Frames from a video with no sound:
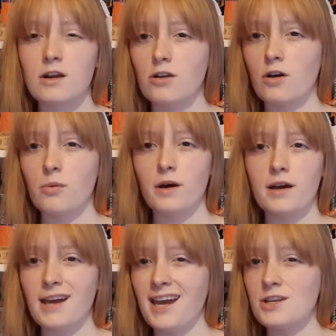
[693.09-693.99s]

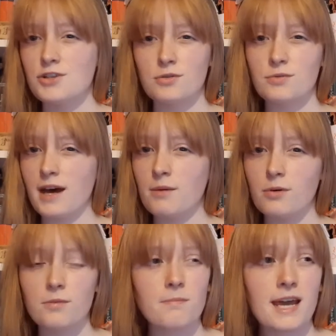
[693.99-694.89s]
Clockwork Angel, that
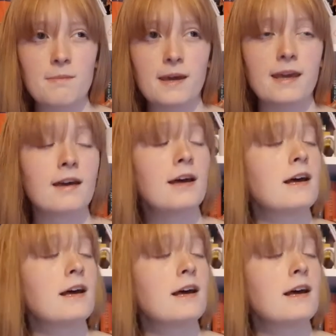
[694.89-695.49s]
one, maybe.